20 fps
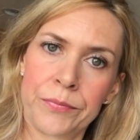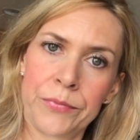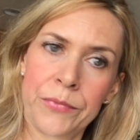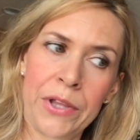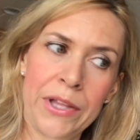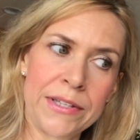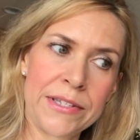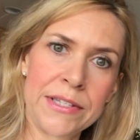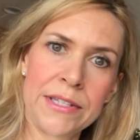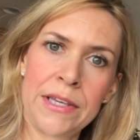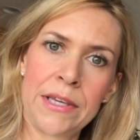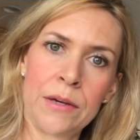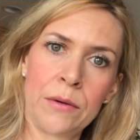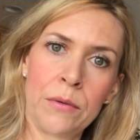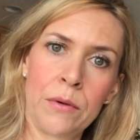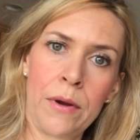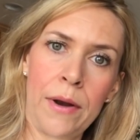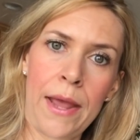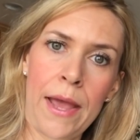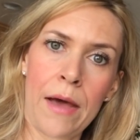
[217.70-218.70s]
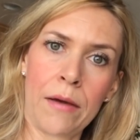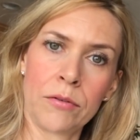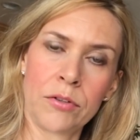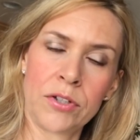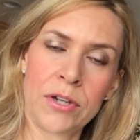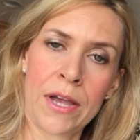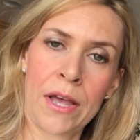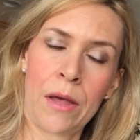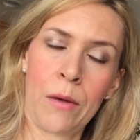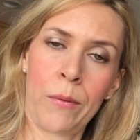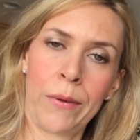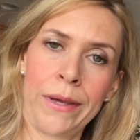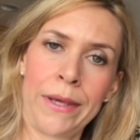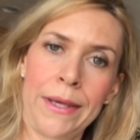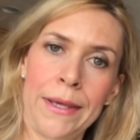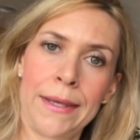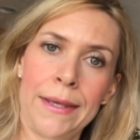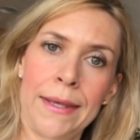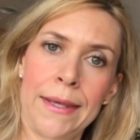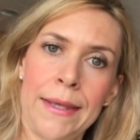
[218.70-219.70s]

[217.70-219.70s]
let's get one out, shall we?